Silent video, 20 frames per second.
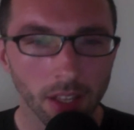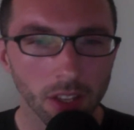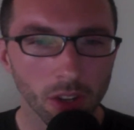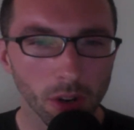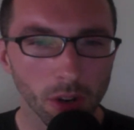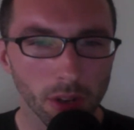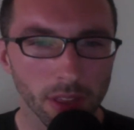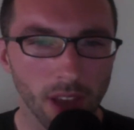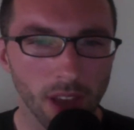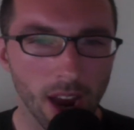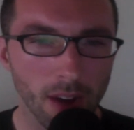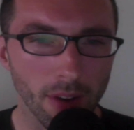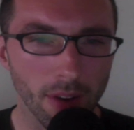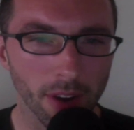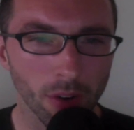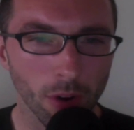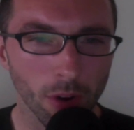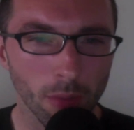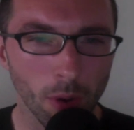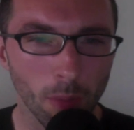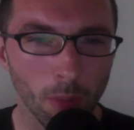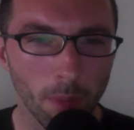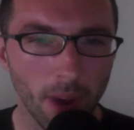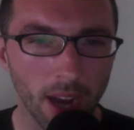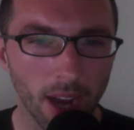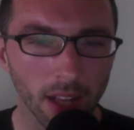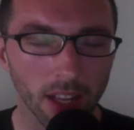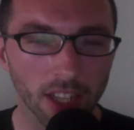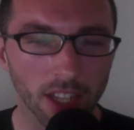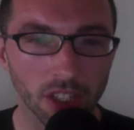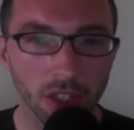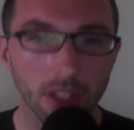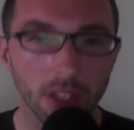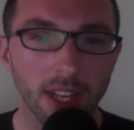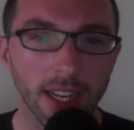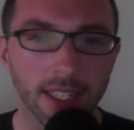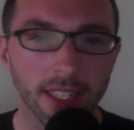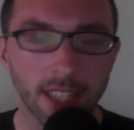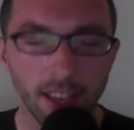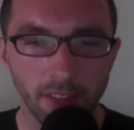Your thyroid hormone
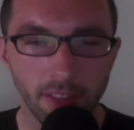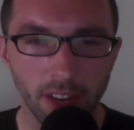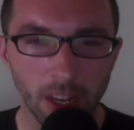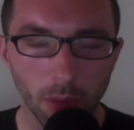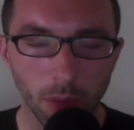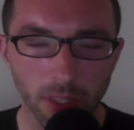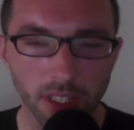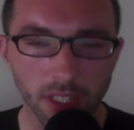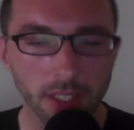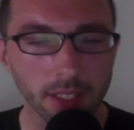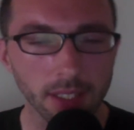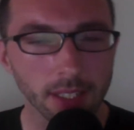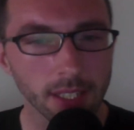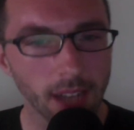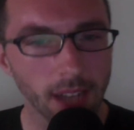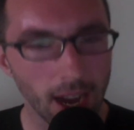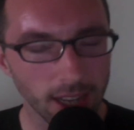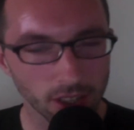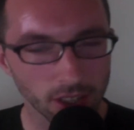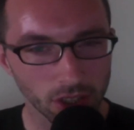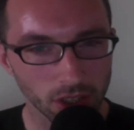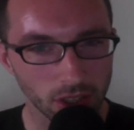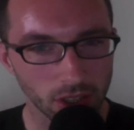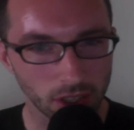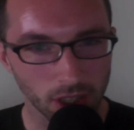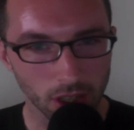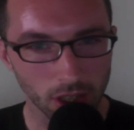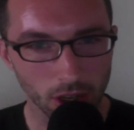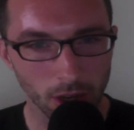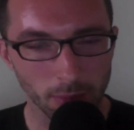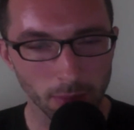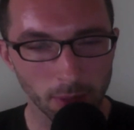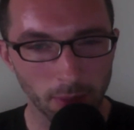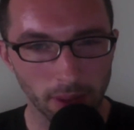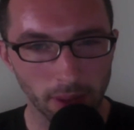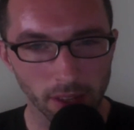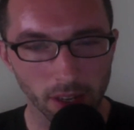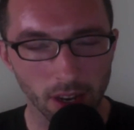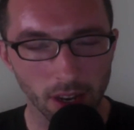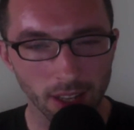biological activity, which is not just determined
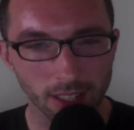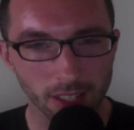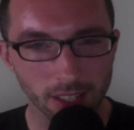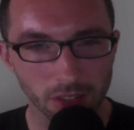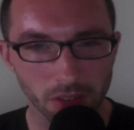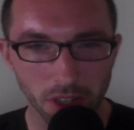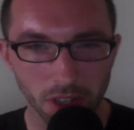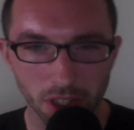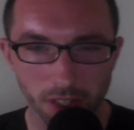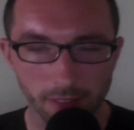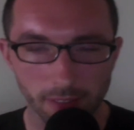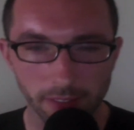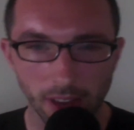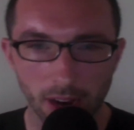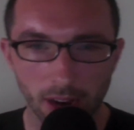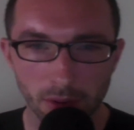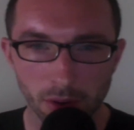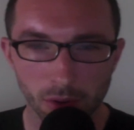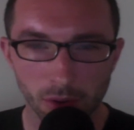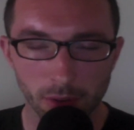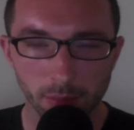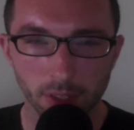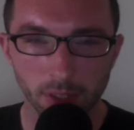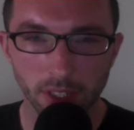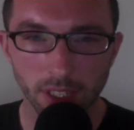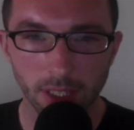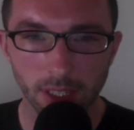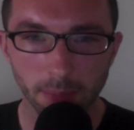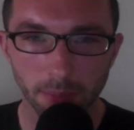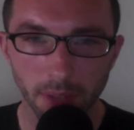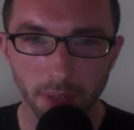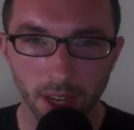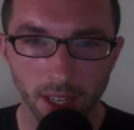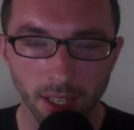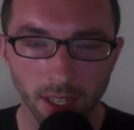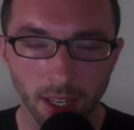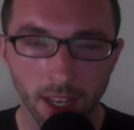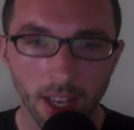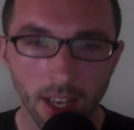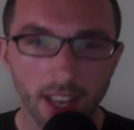by the concentration of thyroid hormones in the
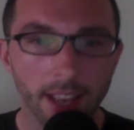blood,